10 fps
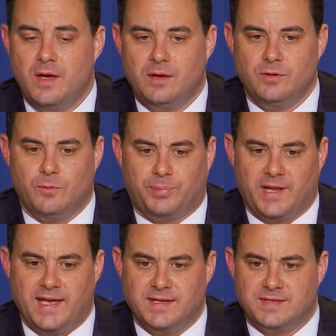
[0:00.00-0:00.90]
who
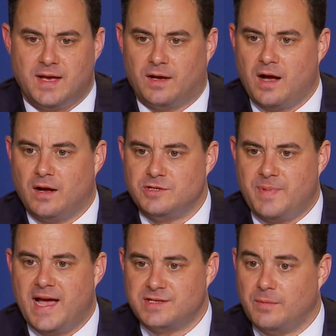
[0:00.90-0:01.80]
plays college
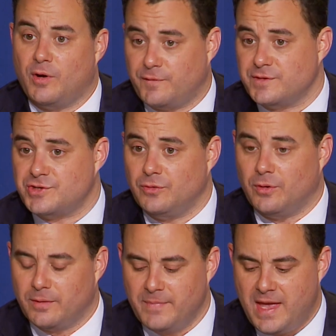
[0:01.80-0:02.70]
basketball for
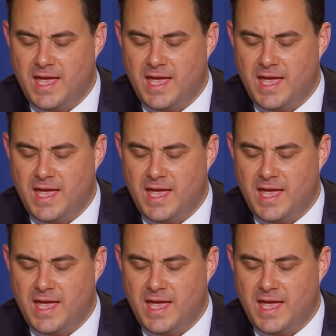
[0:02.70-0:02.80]
sure.